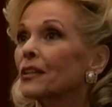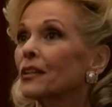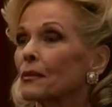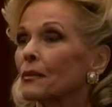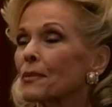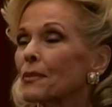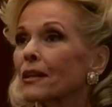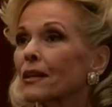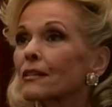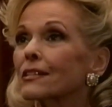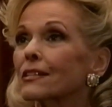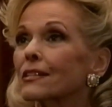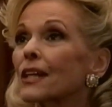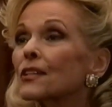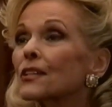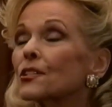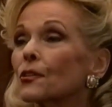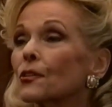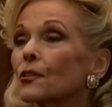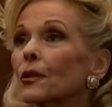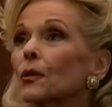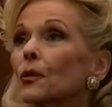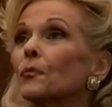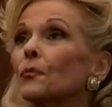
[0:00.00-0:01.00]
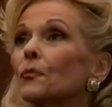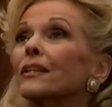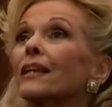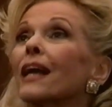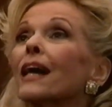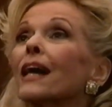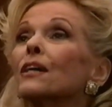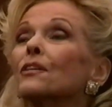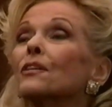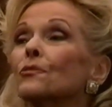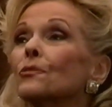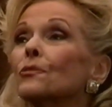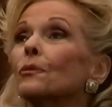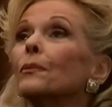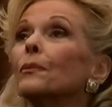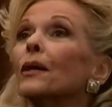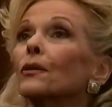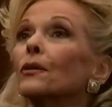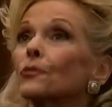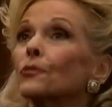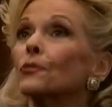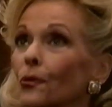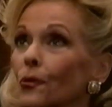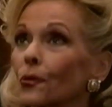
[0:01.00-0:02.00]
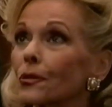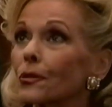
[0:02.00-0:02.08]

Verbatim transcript: good, because I certainly wouldn't ask you about